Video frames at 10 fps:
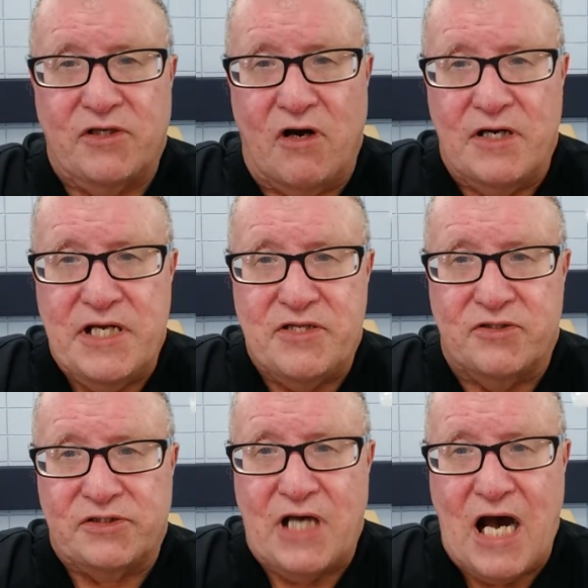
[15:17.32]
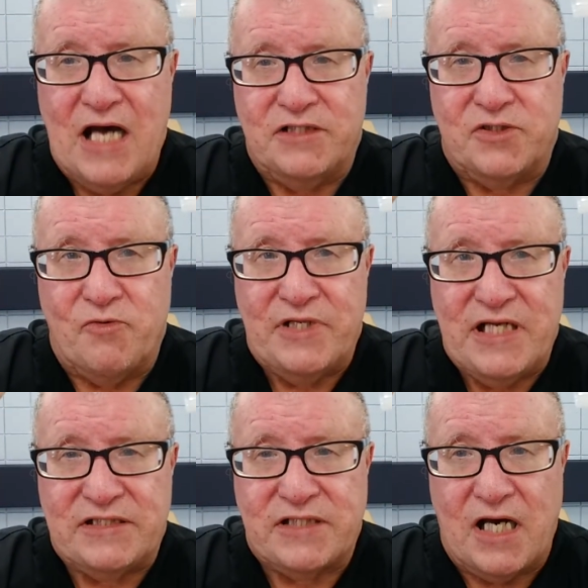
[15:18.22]
on either side, so when
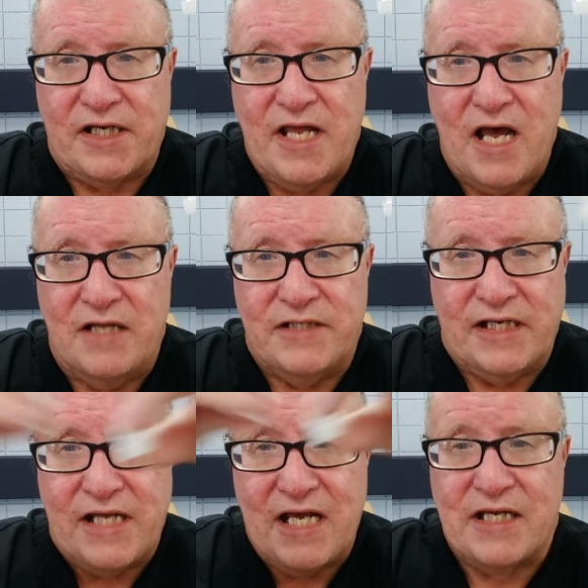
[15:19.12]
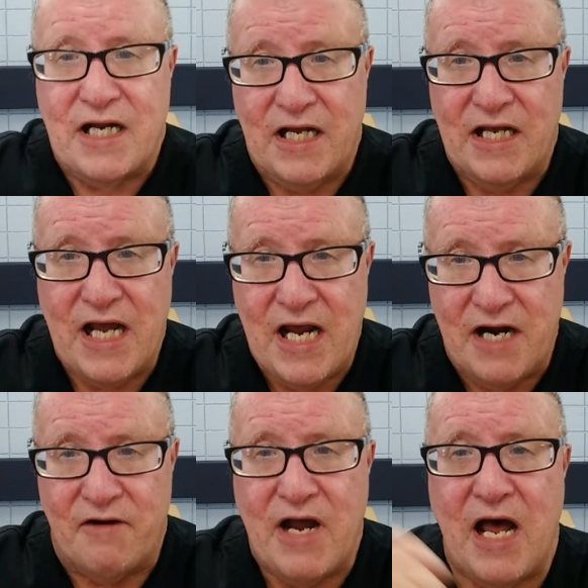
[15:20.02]
they suck in, they can't get any
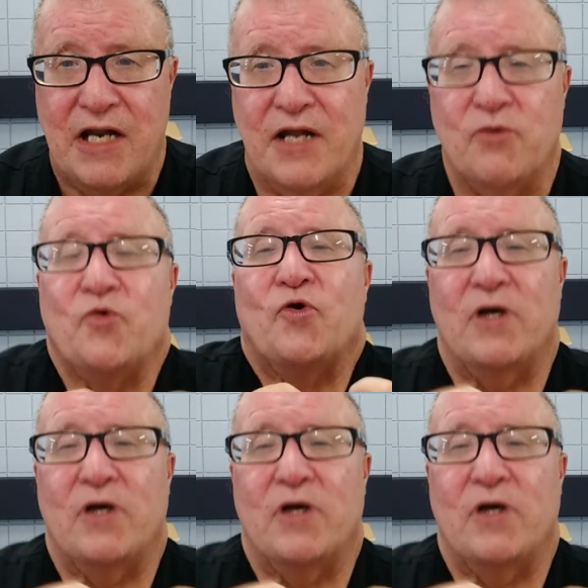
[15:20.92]
air in, and